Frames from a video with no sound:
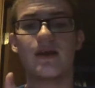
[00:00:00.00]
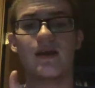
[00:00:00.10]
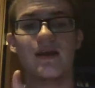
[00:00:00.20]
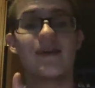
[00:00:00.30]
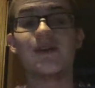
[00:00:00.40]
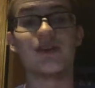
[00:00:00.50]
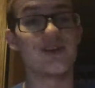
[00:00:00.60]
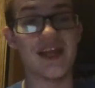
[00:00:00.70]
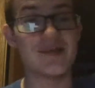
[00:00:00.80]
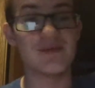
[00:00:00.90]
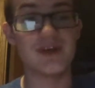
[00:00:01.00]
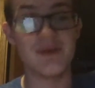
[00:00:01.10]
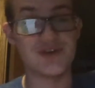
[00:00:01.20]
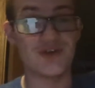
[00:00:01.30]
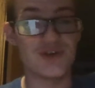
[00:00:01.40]
and that's pretty
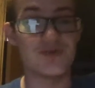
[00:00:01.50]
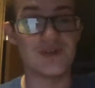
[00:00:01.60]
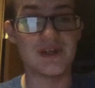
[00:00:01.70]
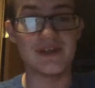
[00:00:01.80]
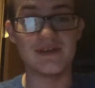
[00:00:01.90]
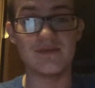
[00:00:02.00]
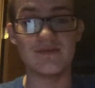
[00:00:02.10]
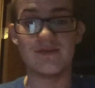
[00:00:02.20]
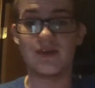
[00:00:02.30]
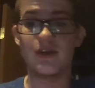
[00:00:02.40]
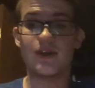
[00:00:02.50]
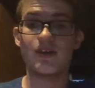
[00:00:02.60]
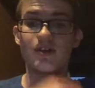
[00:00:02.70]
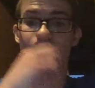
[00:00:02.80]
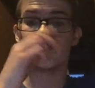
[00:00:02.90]
much all you need.
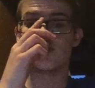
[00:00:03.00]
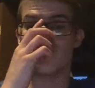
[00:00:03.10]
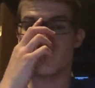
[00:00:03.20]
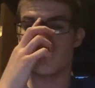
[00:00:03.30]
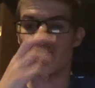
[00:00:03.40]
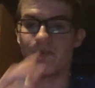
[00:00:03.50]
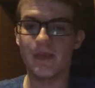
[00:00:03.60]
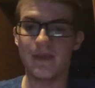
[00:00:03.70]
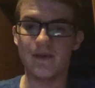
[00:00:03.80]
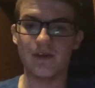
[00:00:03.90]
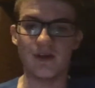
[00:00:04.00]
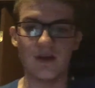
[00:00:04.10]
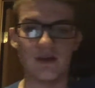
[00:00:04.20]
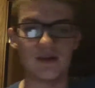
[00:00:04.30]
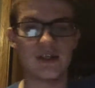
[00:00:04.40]
So
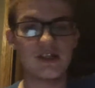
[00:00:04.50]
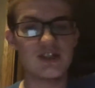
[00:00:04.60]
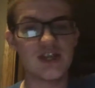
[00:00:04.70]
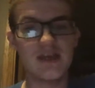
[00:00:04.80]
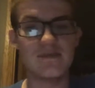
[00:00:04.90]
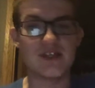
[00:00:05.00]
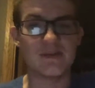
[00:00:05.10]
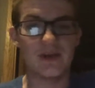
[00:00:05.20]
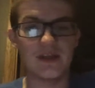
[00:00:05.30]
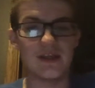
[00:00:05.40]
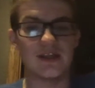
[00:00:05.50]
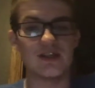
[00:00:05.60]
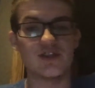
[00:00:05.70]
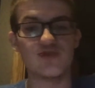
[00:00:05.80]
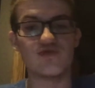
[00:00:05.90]
the each game is split
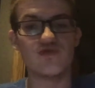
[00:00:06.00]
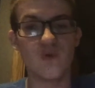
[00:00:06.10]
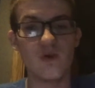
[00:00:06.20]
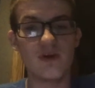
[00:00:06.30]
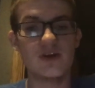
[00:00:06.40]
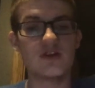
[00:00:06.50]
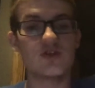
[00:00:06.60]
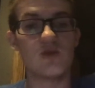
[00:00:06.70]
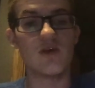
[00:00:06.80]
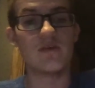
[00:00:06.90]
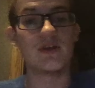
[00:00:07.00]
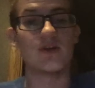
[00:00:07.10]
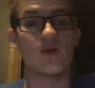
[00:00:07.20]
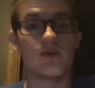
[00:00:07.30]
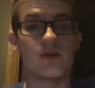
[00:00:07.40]
into four 12-minute
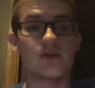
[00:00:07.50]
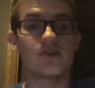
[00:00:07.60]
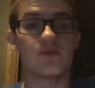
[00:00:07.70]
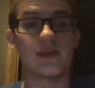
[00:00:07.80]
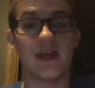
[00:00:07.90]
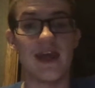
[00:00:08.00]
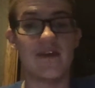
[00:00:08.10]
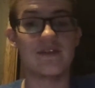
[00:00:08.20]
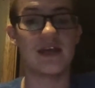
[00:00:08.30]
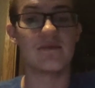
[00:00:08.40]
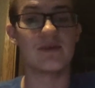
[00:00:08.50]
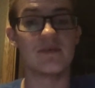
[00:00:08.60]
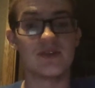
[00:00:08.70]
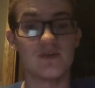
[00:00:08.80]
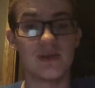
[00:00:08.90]
quarters with a halftime in
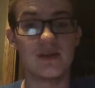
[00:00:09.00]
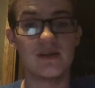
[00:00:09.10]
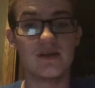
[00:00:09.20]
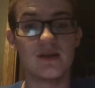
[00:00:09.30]
between.